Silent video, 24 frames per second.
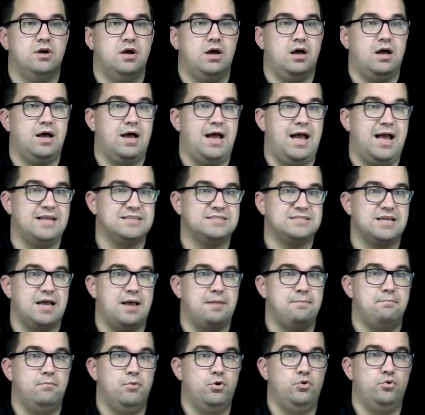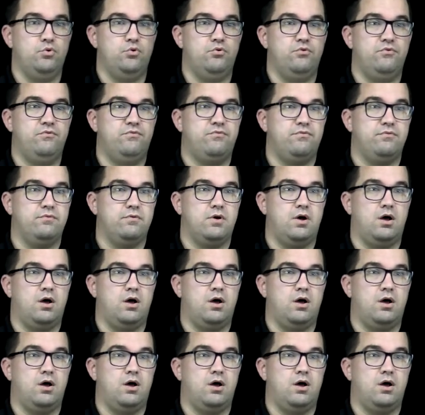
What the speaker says: as I move